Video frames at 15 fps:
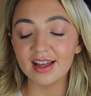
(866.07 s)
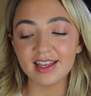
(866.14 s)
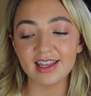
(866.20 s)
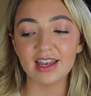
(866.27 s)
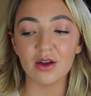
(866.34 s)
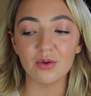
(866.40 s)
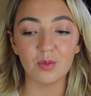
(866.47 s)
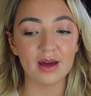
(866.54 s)
you
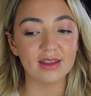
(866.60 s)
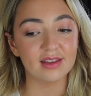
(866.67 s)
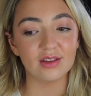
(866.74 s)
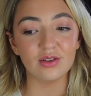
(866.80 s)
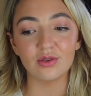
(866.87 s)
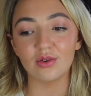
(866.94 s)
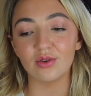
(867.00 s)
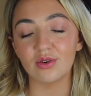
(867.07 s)
know, whether
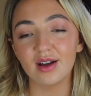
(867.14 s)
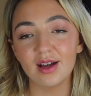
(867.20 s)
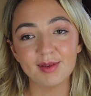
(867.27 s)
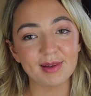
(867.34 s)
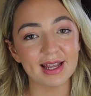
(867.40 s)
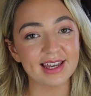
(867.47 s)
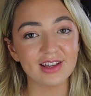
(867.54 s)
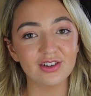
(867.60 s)
you're
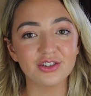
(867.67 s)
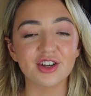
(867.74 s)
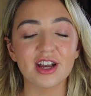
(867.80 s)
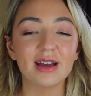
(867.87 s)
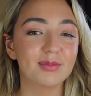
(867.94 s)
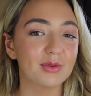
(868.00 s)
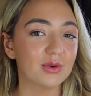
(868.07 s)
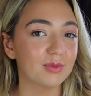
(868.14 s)
planning your
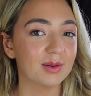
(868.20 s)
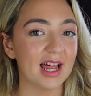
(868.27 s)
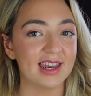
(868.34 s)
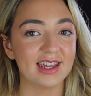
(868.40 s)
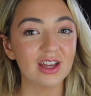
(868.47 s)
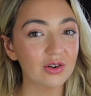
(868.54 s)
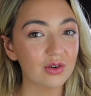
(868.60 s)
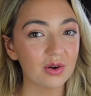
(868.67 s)
trip or
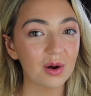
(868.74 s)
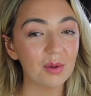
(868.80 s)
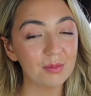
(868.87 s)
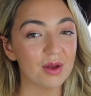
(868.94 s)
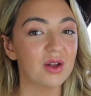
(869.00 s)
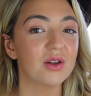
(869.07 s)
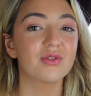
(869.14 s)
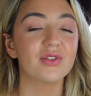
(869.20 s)
planning your
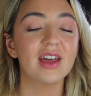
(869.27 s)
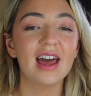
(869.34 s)
move.